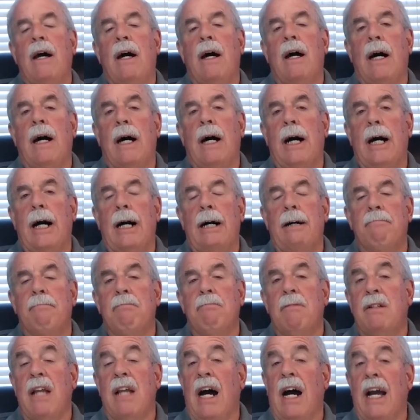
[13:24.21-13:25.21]

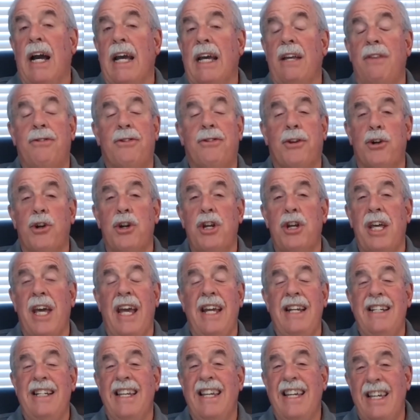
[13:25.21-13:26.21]
dying in
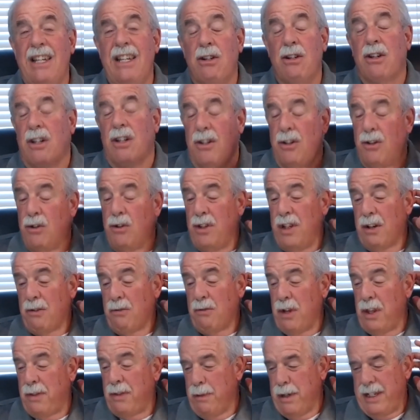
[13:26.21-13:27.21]
30 AD. You can do the
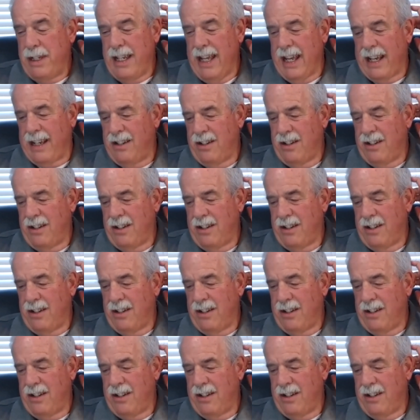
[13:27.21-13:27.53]
arithmetic.